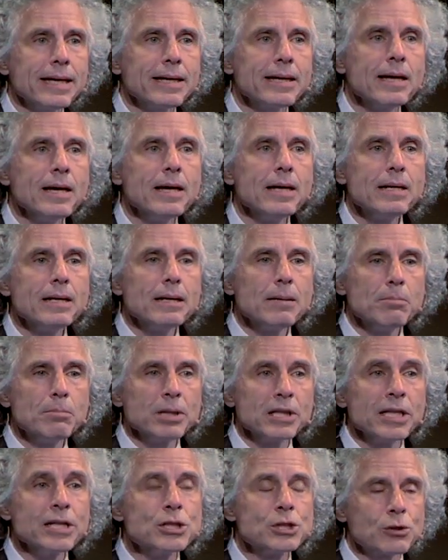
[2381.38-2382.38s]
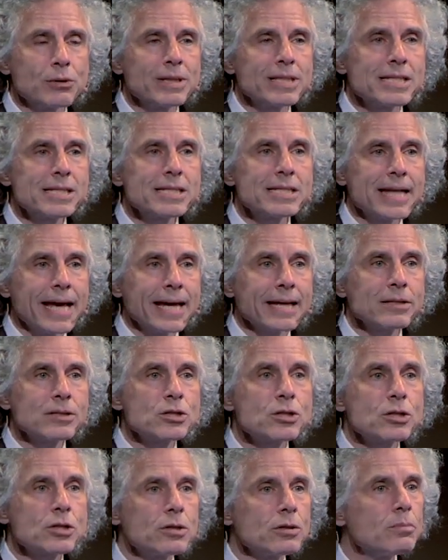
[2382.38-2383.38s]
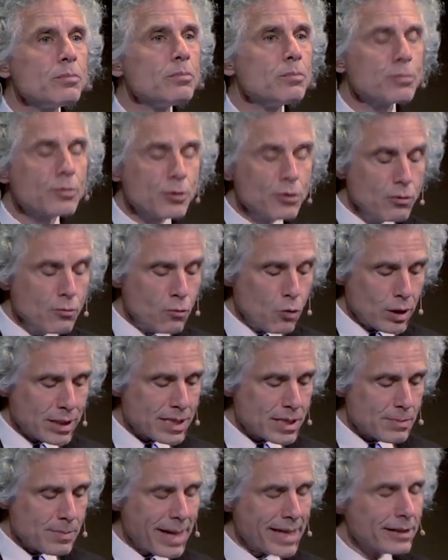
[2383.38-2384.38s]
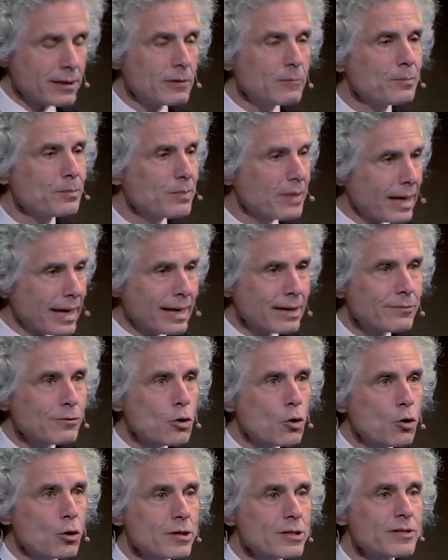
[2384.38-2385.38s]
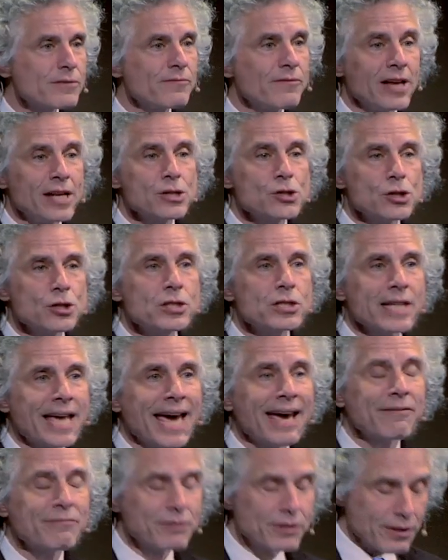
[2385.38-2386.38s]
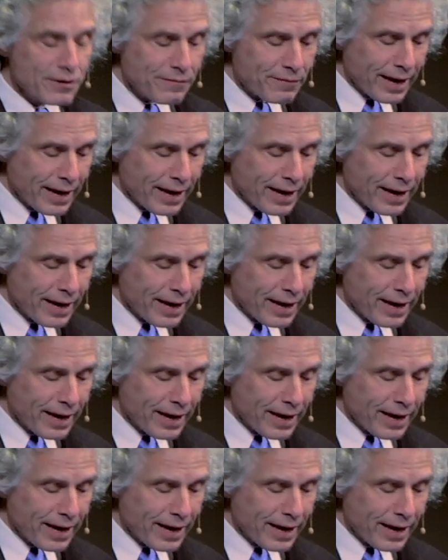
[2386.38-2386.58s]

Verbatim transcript: a belligerent stance to prove one's mettle, and of course vengeance after the